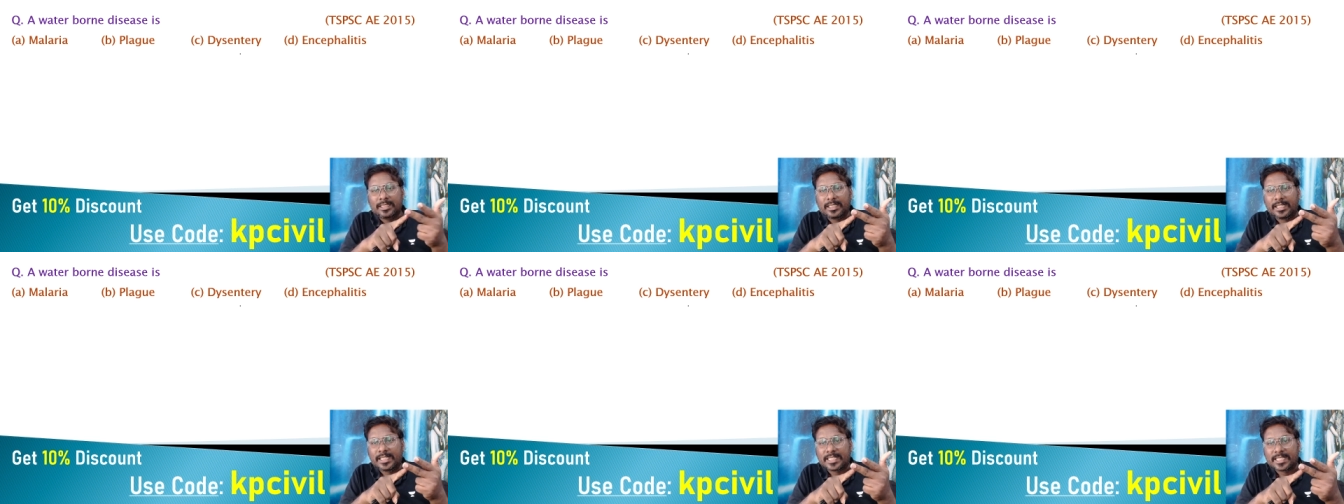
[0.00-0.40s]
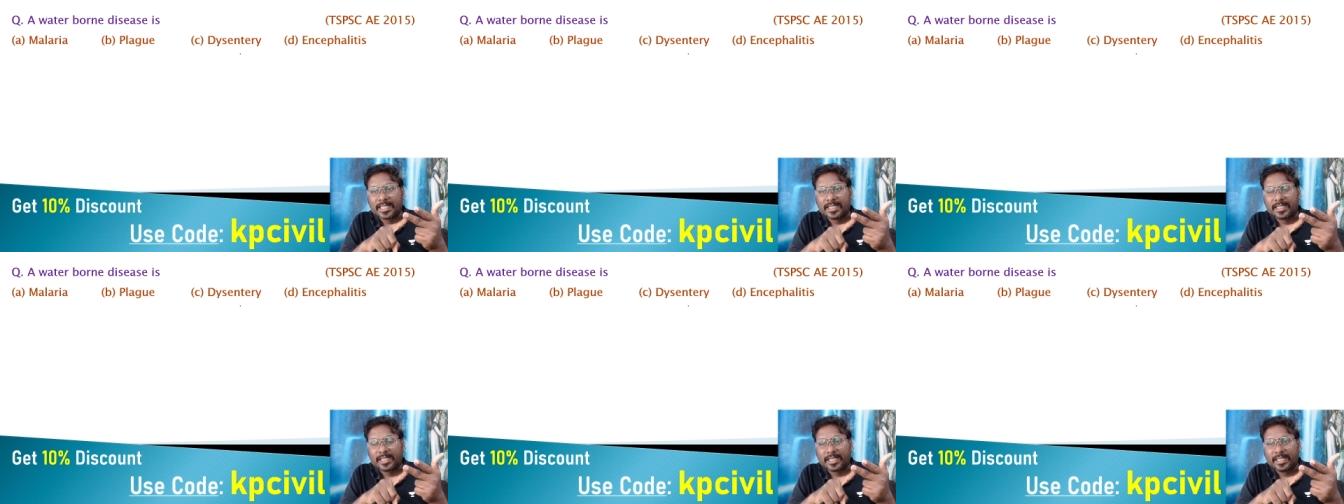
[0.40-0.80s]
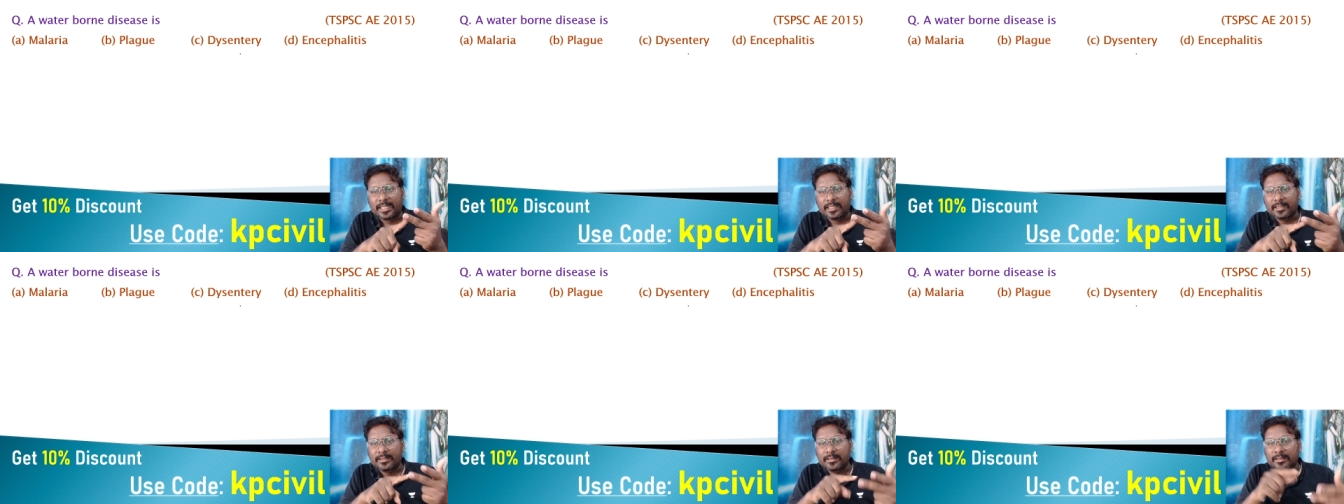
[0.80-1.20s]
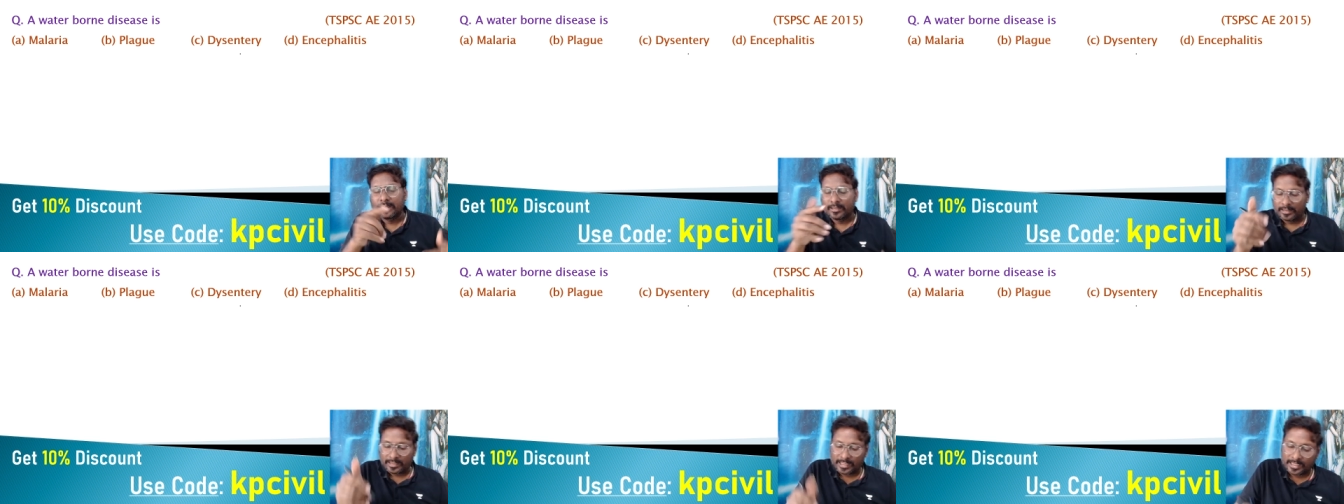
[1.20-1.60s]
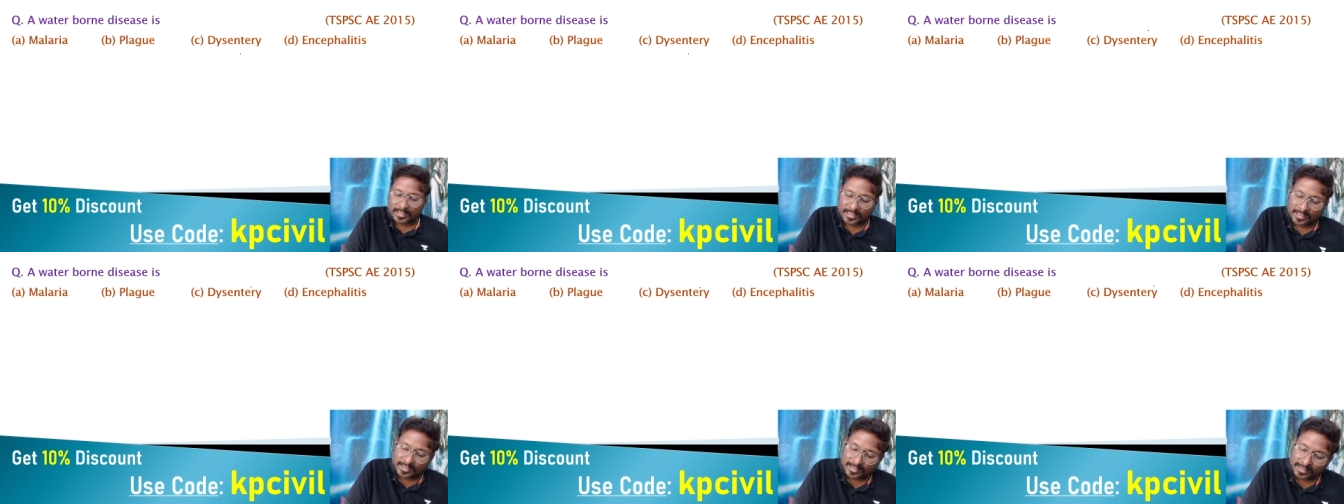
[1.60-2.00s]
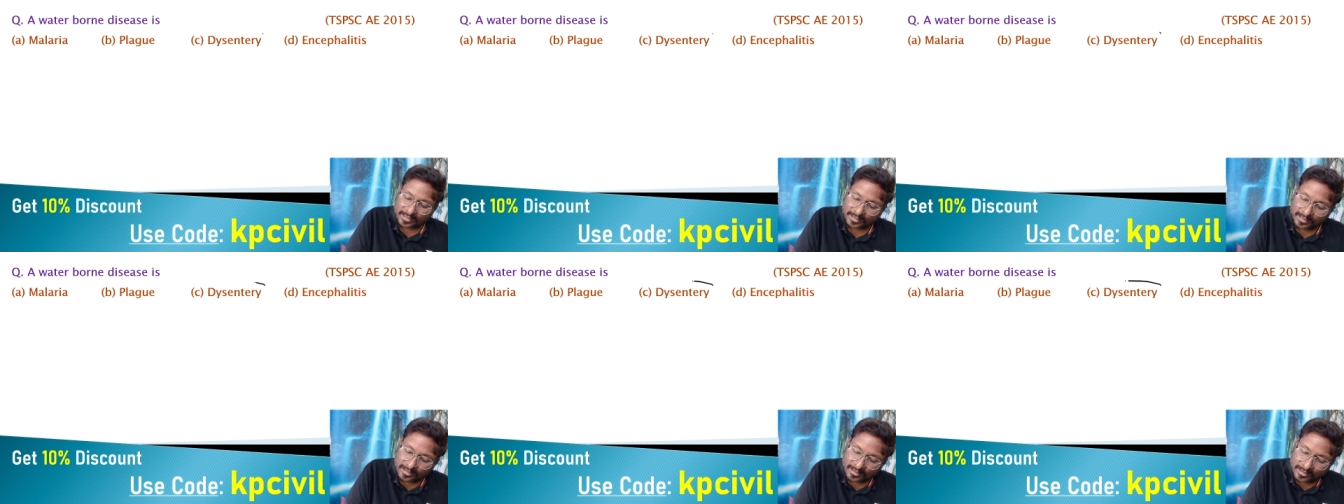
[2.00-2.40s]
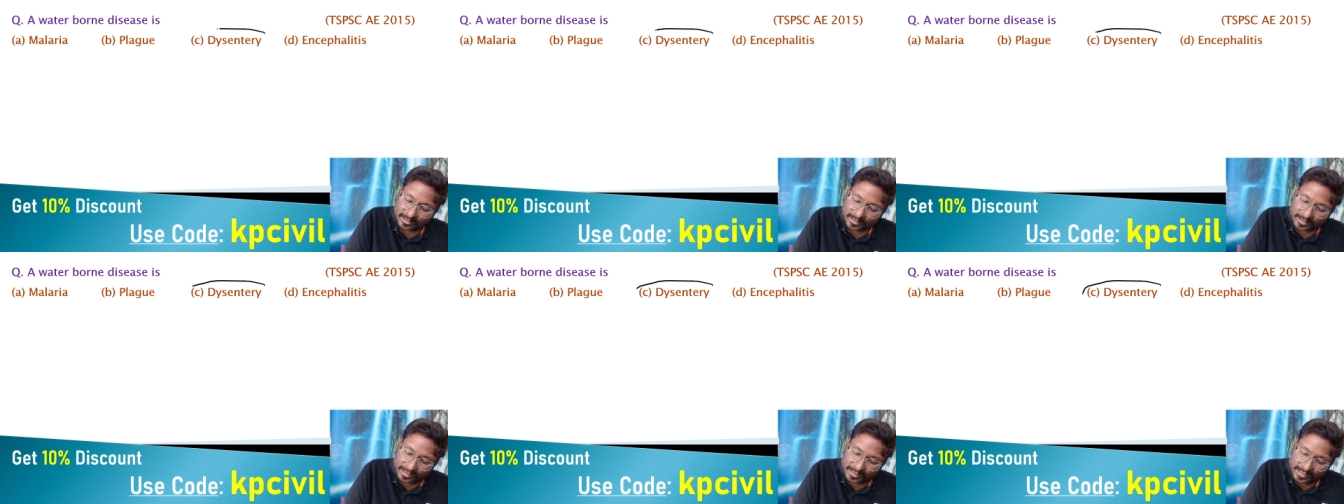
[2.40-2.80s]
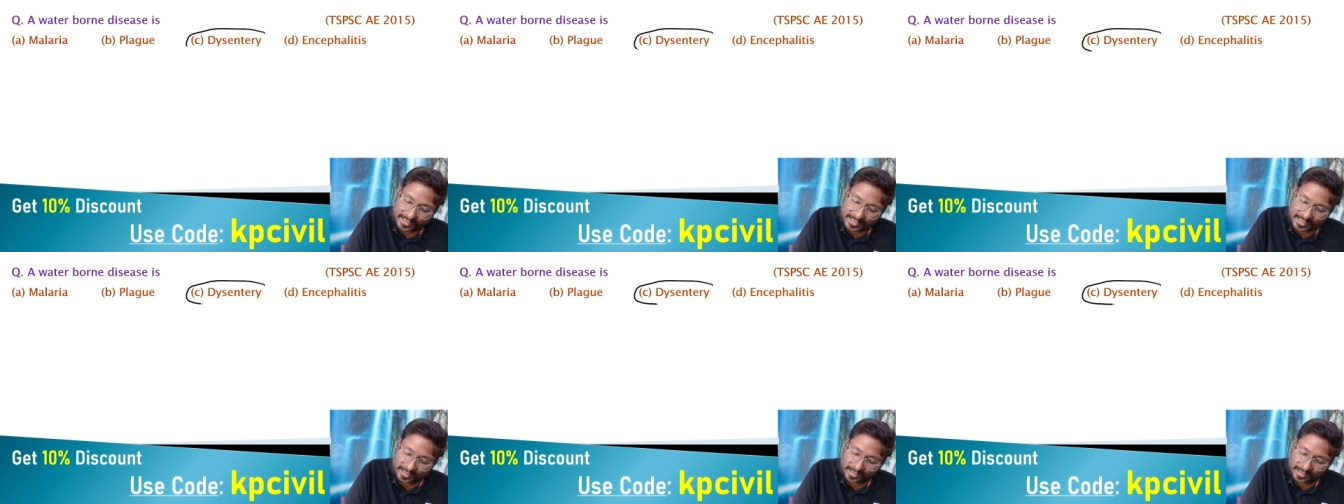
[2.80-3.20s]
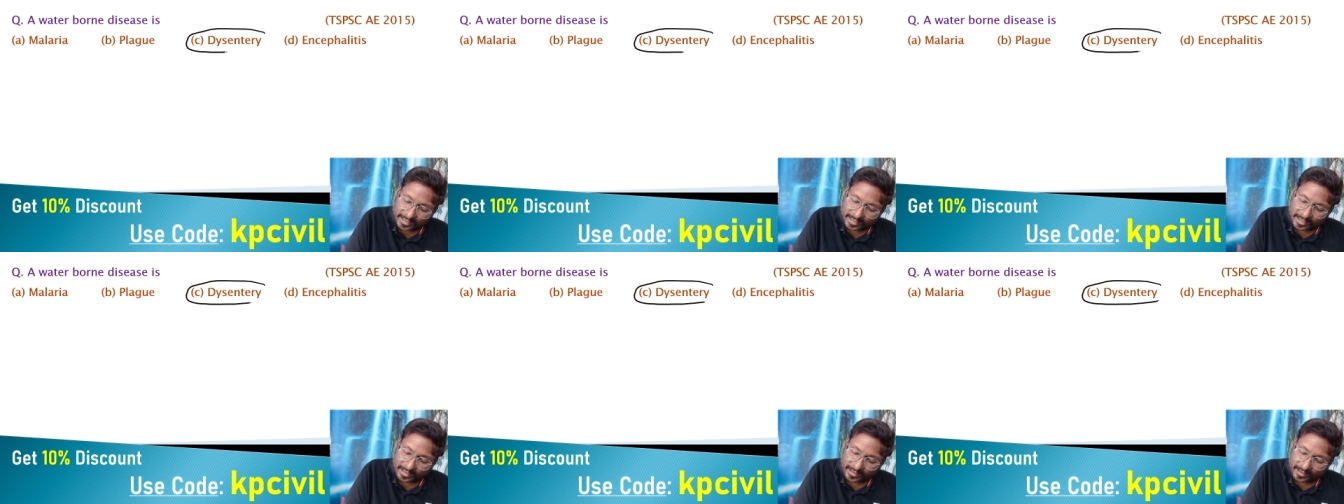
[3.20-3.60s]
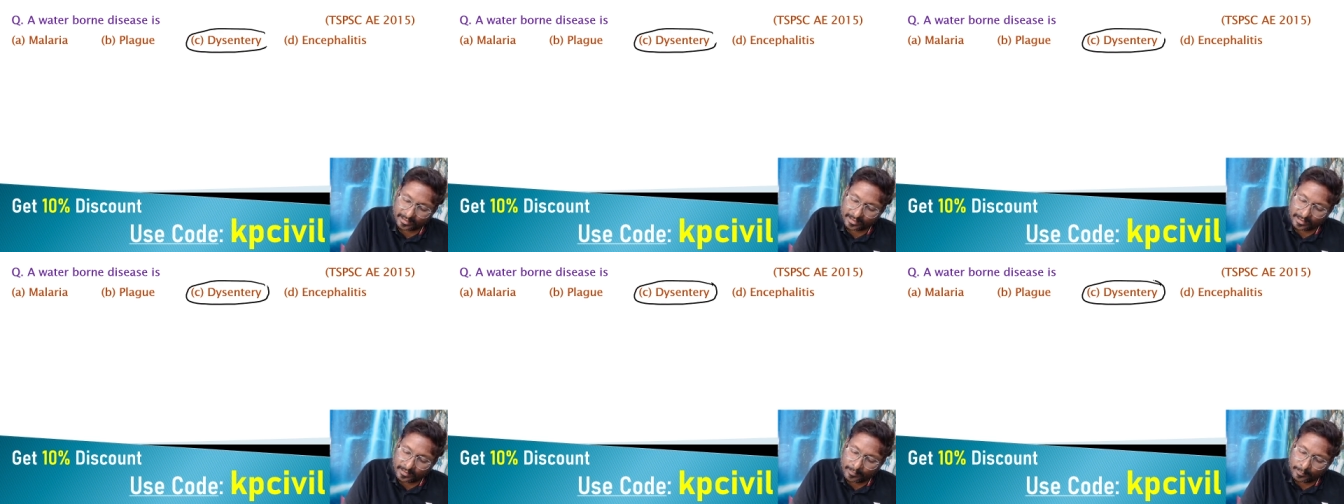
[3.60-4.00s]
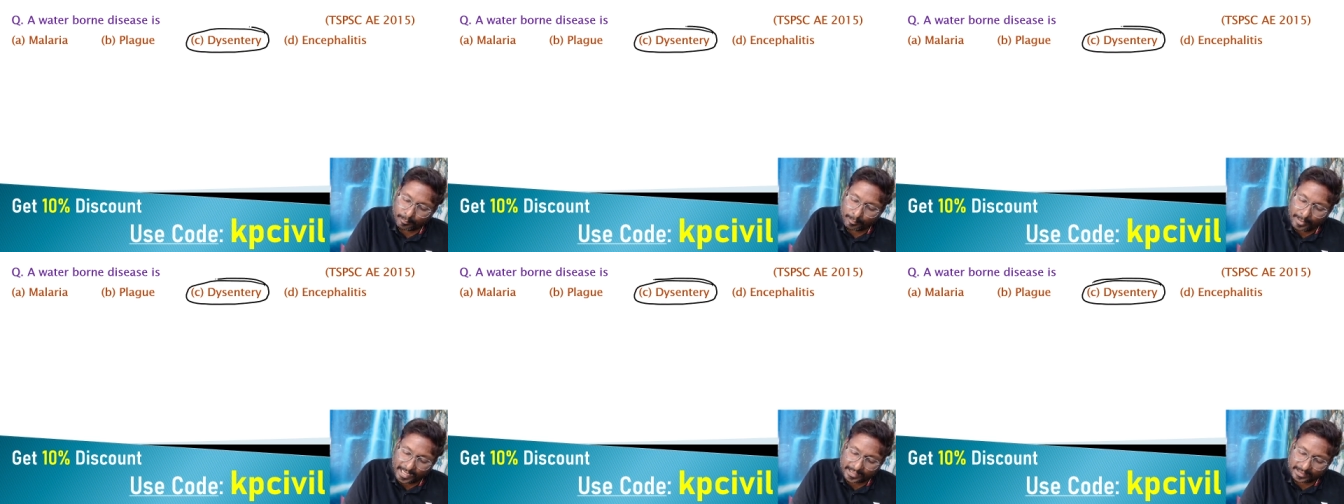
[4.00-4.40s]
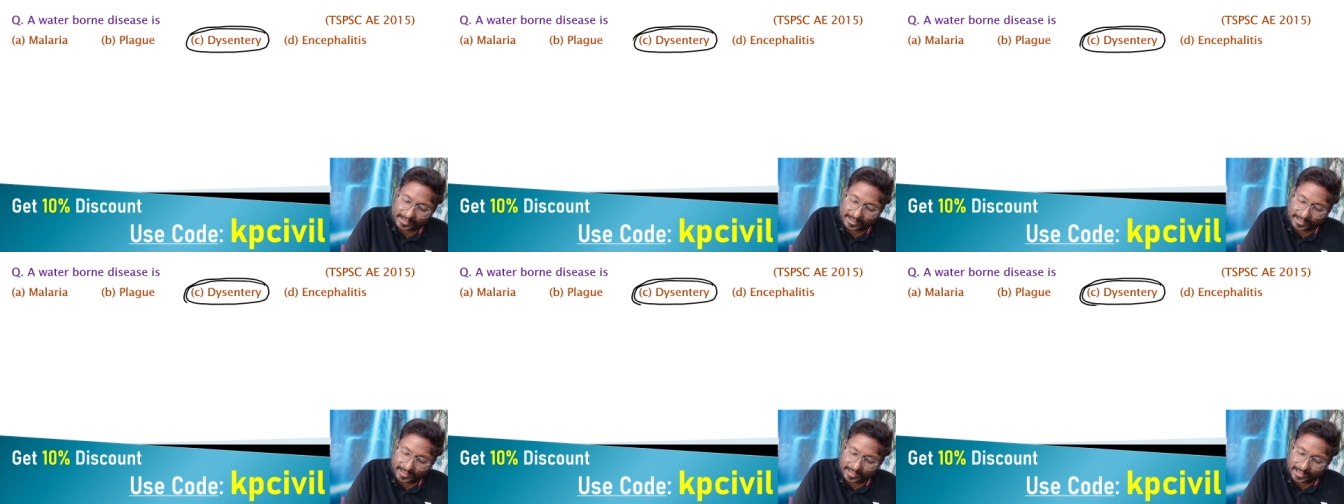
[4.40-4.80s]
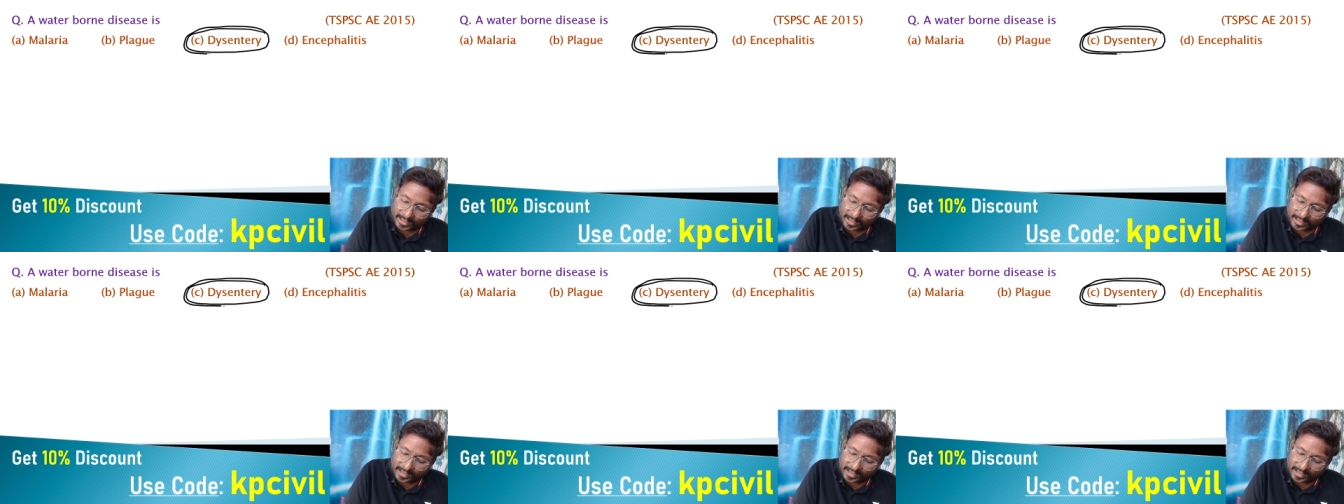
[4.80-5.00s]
dysentery, yes, dysentery, Bacterial